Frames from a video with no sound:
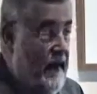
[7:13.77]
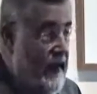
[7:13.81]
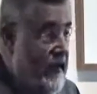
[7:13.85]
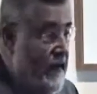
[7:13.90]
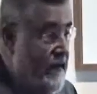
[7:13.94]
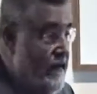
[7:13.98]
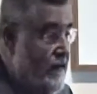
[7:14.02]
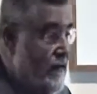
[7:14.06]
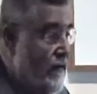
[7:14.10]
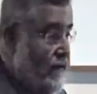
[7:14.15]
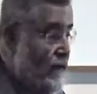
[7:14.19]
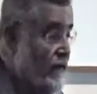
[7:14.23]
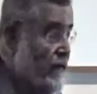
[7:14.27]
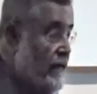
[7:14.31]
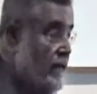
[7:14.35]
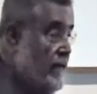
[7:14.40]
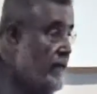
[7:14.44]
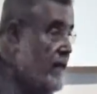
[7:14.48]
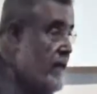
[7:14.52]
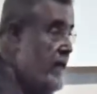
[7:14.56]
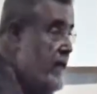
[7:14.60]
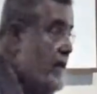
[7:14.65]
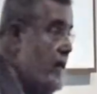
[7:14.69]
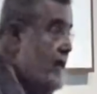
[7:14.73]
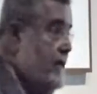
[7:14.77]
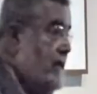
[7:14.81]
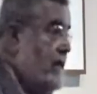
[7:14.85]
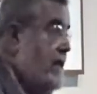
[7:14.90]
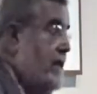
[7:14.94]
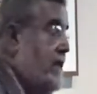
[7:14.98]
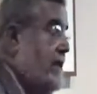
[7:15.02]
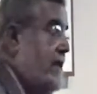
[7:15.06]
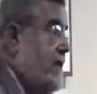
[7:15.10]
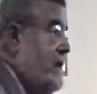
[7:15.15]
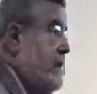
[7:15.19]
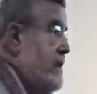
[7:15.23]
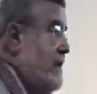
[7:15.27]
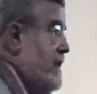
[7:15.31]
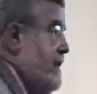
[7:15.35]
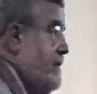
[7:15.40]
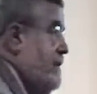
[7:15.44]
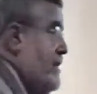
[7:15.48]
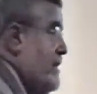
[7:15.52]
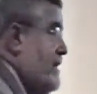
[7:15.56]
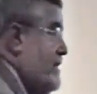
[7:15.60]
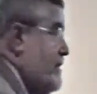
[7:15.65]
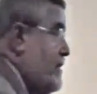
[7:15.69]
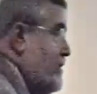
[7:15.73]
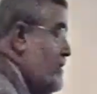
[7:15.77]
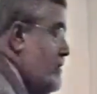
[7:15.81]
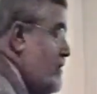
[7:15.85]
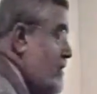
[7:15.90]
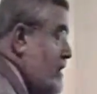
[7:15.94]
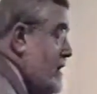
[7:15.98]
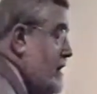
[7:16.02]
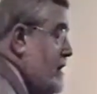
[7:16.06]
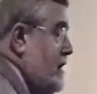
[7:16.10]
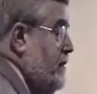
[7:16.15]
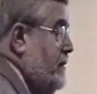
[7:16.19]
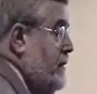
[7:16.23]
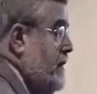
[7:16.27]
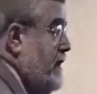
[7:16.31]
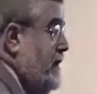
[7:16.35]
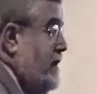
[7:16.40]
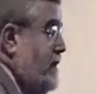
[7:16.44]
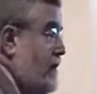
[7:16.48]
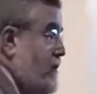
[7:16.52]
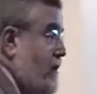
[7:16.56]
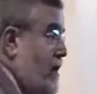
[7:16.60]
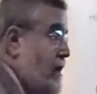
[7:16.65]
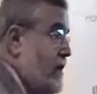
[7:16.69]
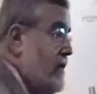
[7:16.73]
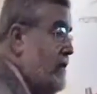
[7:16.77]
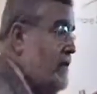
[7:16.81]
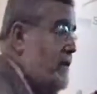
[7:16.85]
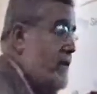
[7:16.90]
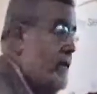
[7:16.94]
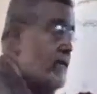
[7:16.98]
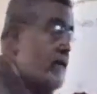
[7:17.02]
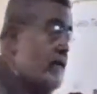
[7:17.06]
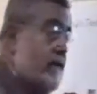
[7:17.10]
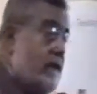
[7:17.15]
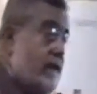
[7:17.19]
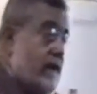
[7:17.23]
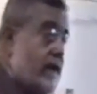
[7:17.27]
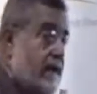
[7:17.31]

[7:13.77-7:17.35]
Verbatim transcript: And so they're, they're, the, the position of the independent truckers is,